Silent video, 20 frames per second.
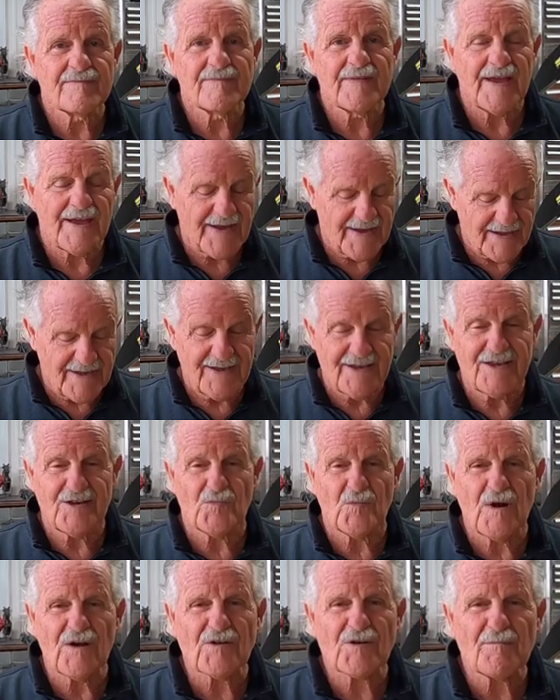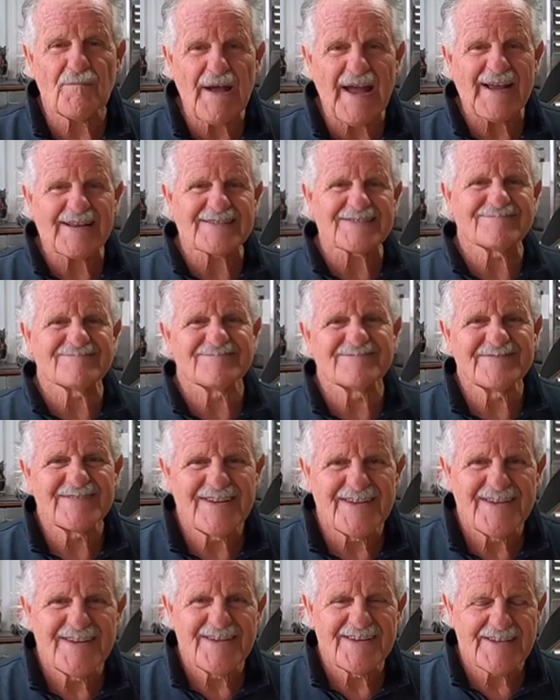Hey, welcome back.
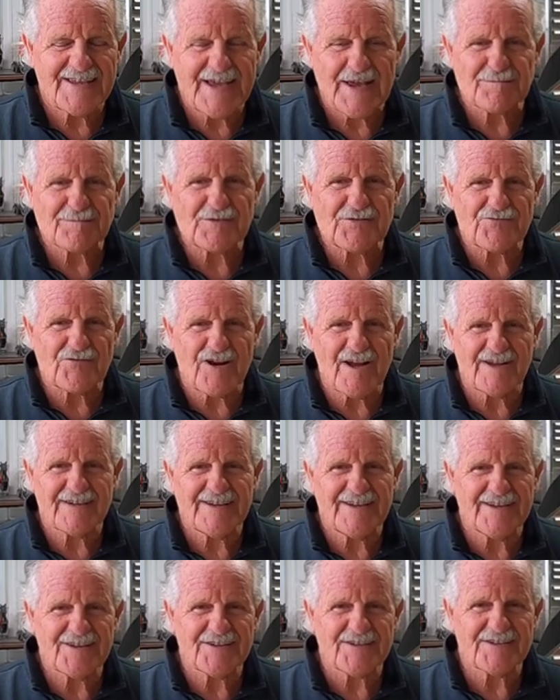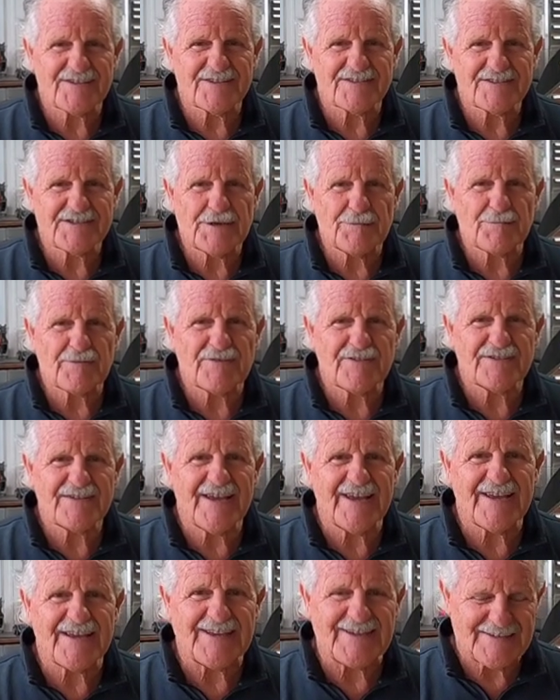Captain Ron here on Tip of the
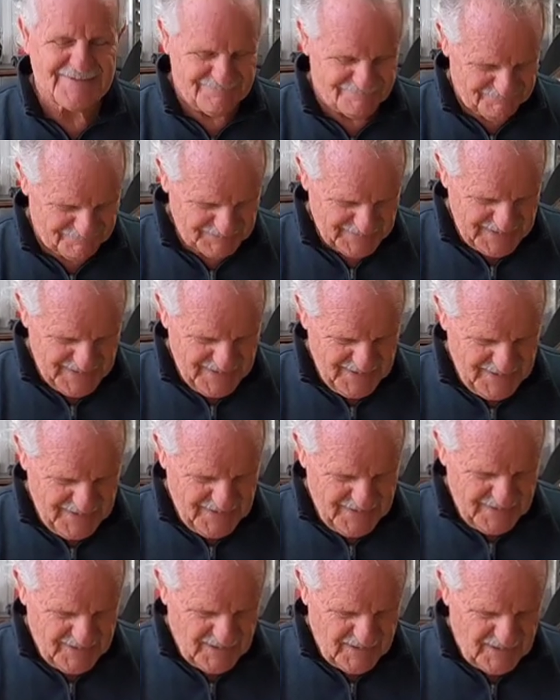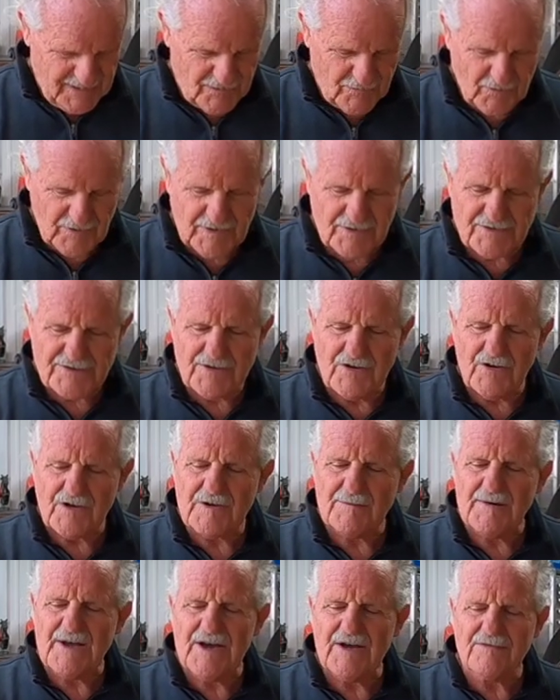Day. We're going to
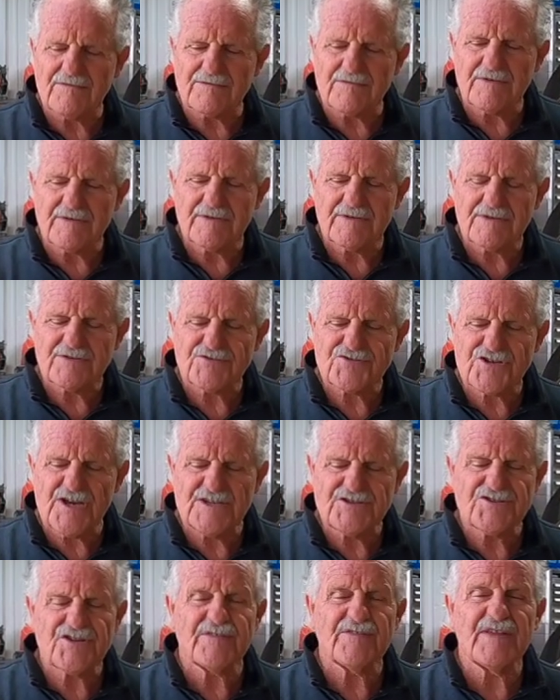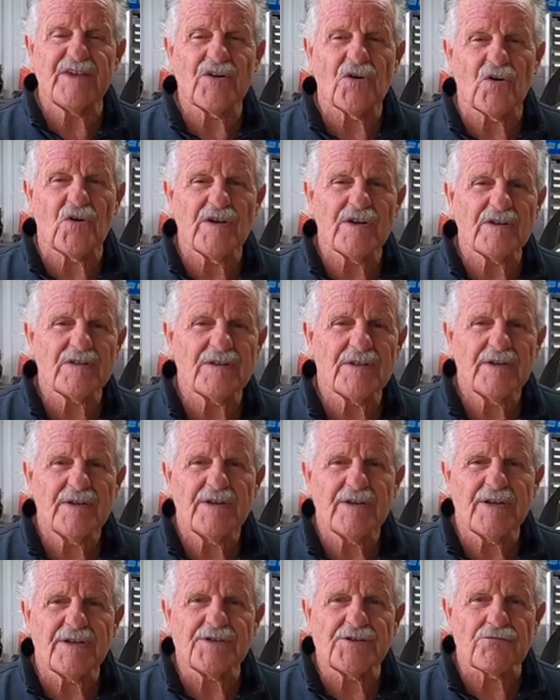talk about changing the oil
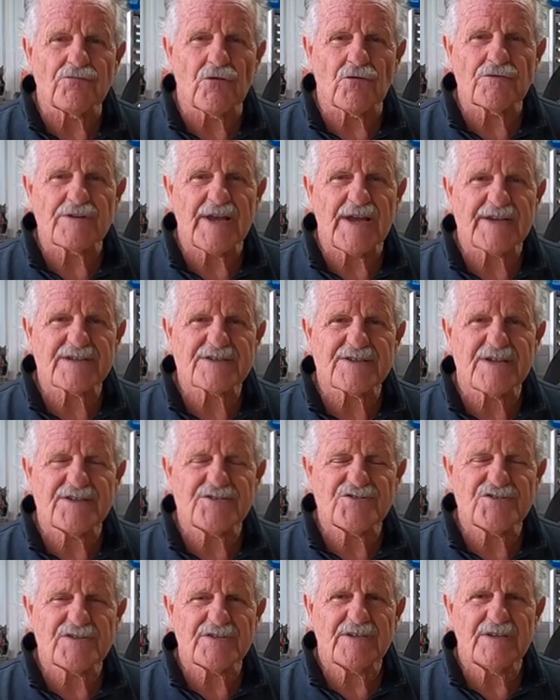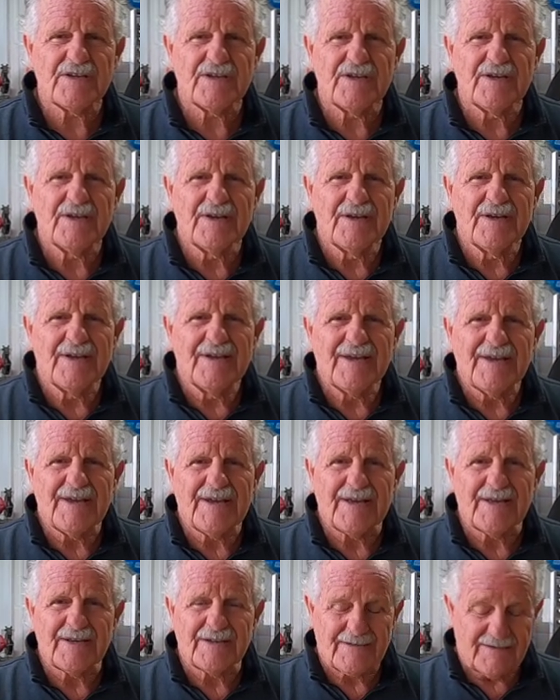in your Rotax engine,
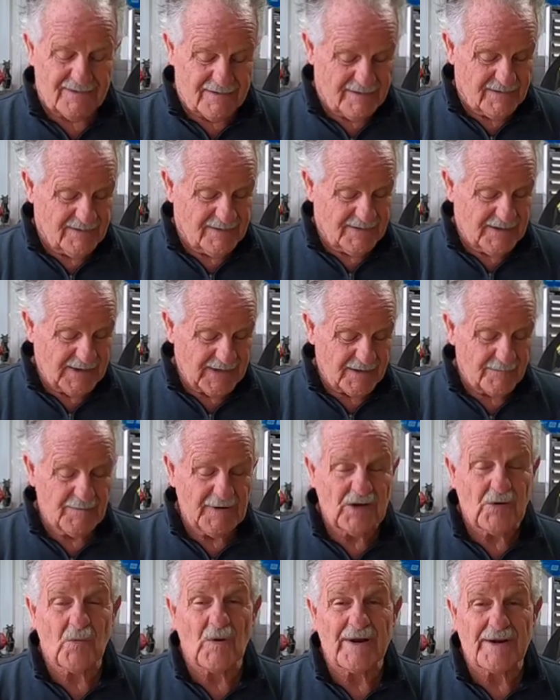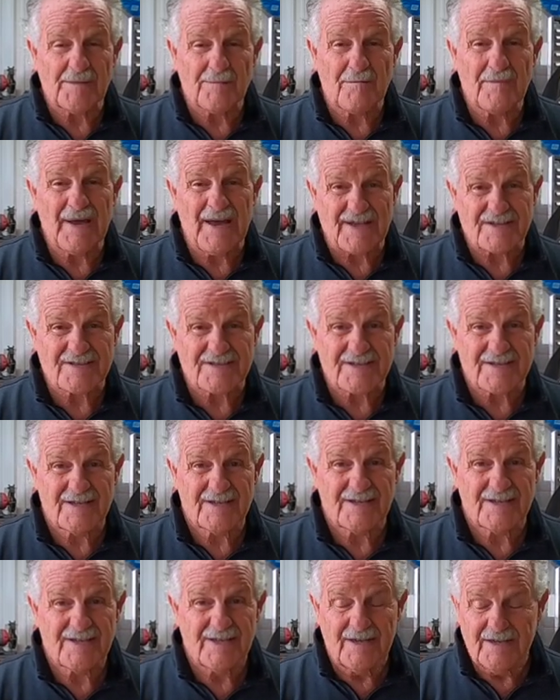and that can be quite a mess.
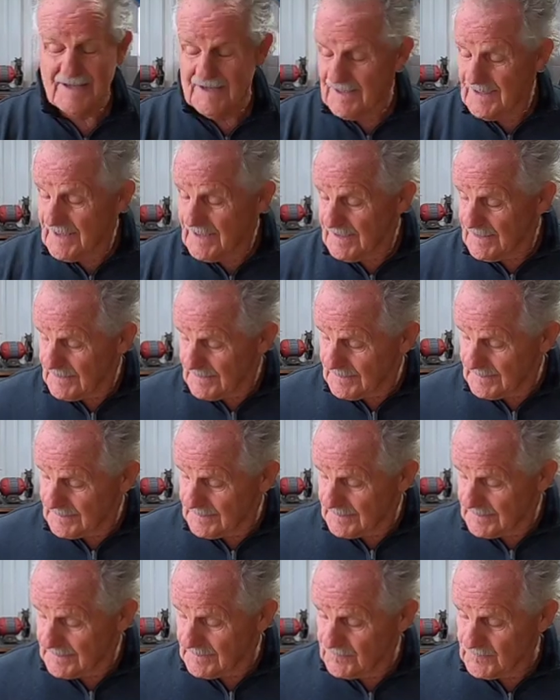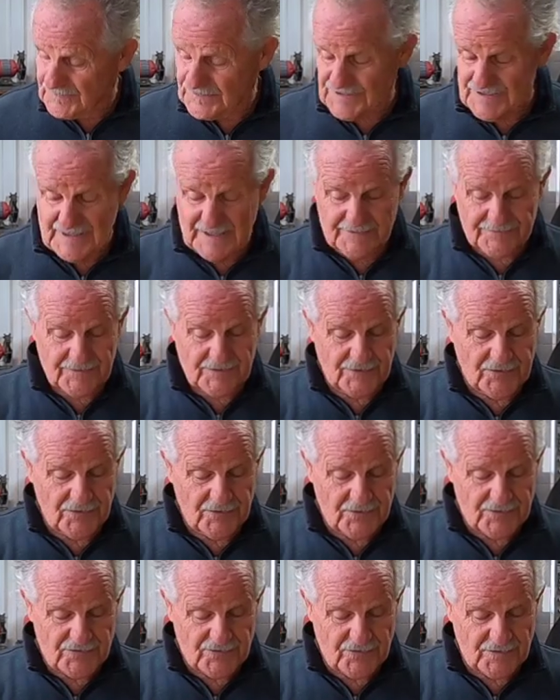What you have to
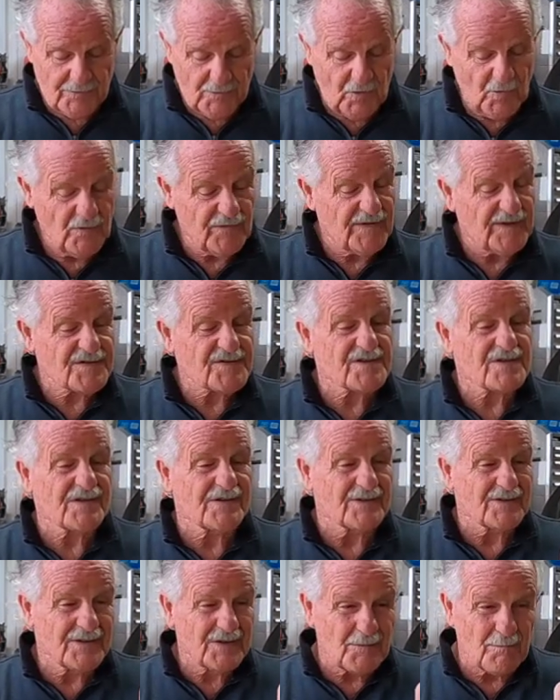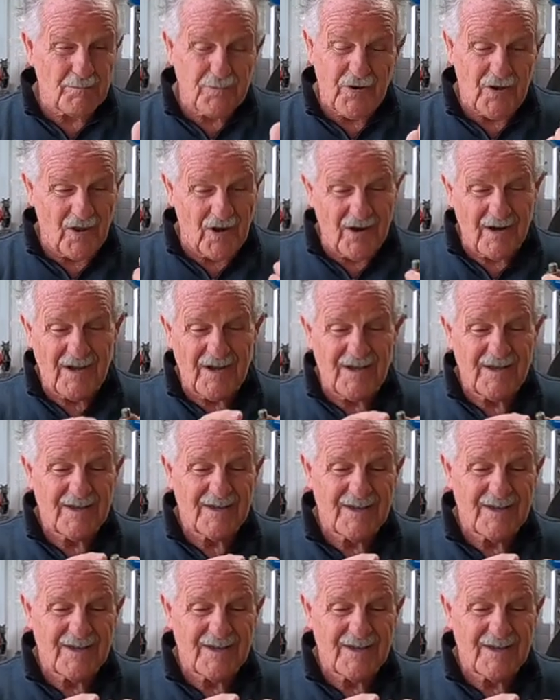do is remove this little plug.